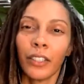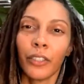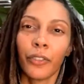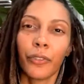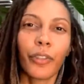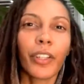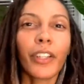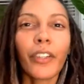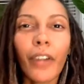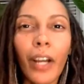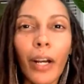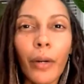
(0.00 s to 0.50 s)

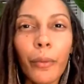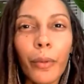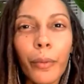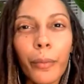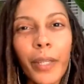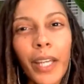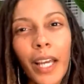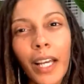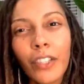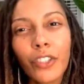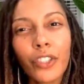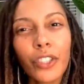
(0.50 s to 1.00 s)
figure out what
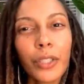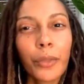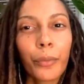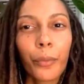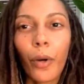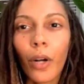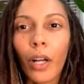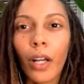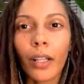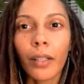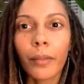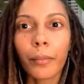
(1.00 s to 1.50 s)
we actually
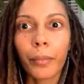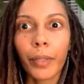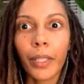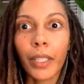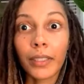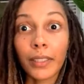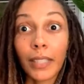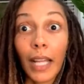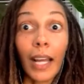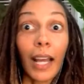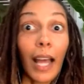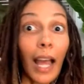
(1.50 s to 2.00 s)
want,
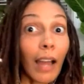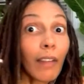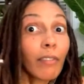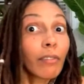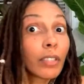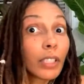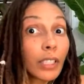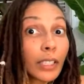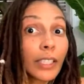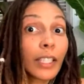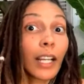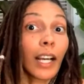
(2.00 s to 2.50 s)
because I
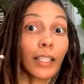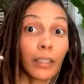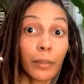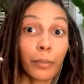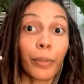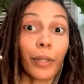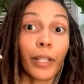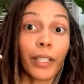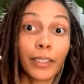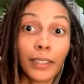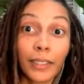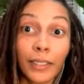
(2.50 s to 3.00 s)
really got
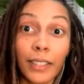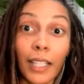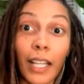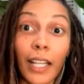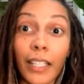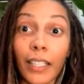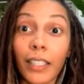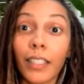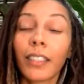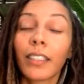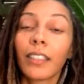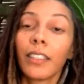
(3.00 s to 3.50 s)
depressed,
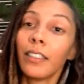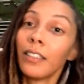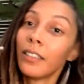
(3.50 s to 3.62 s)
like,